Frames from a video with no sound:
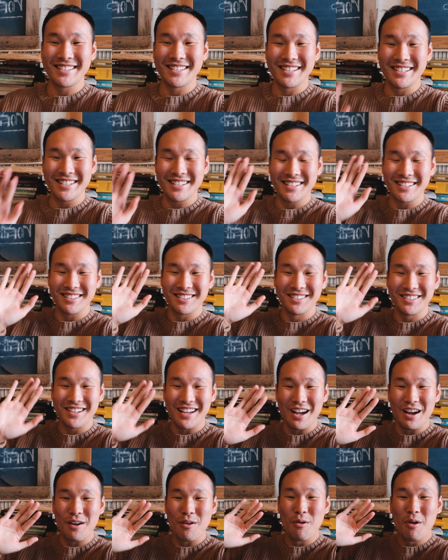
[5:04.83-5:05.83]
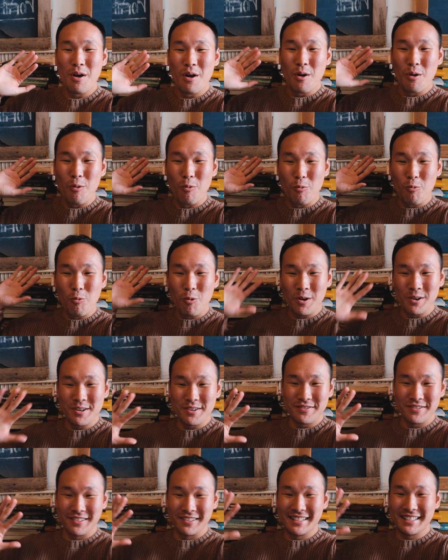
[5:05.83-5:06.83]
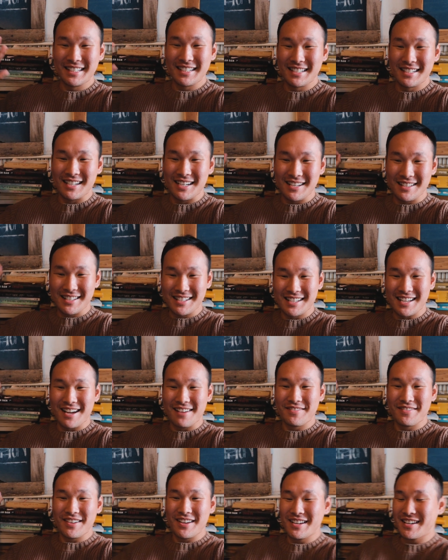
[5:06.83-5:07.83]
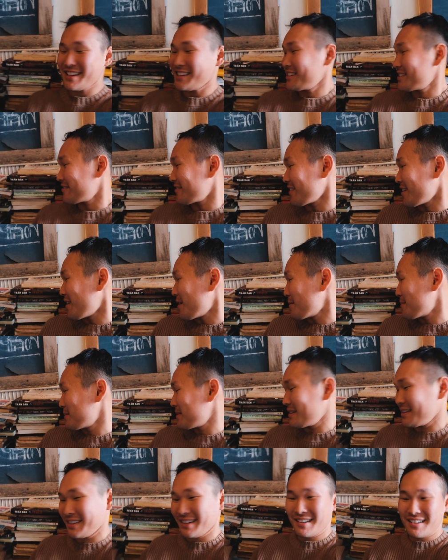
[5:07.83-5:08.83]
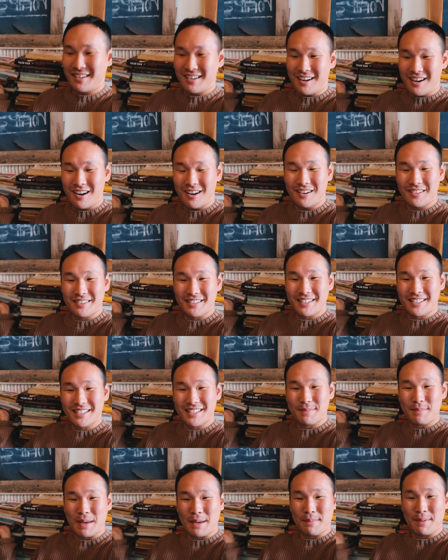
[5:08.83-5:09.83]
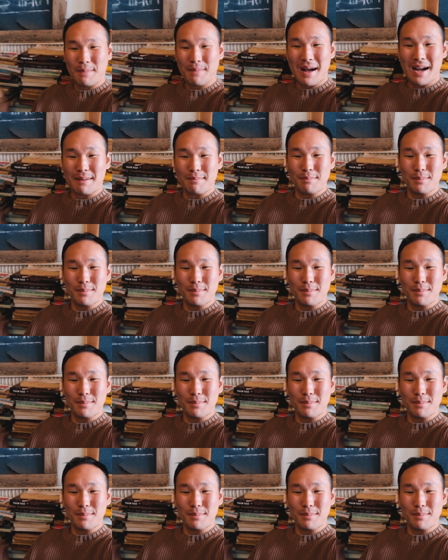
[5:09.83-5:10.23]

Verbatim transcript: Just look how wonderfully designed this cafe is from all these paperback